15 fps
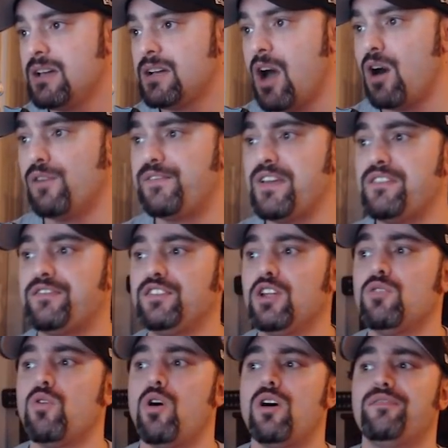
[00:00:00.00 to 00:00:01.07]
Kofi
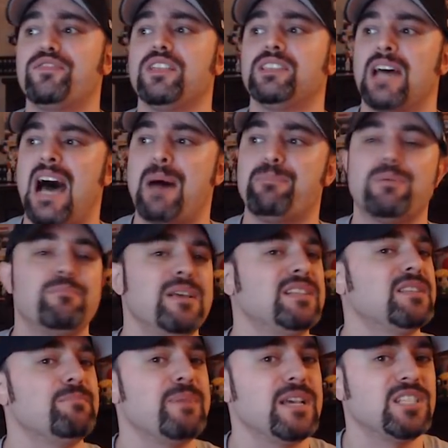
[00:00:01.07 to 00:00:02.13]
flew off the top and
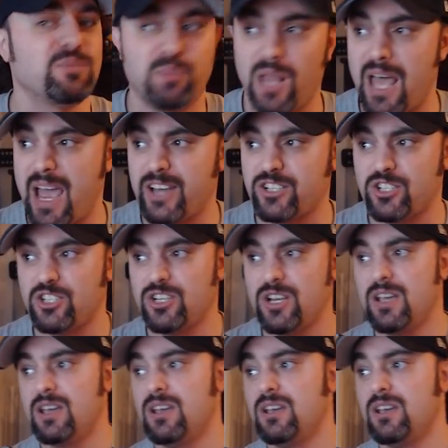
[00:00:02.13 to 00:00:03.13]
missed a big splash.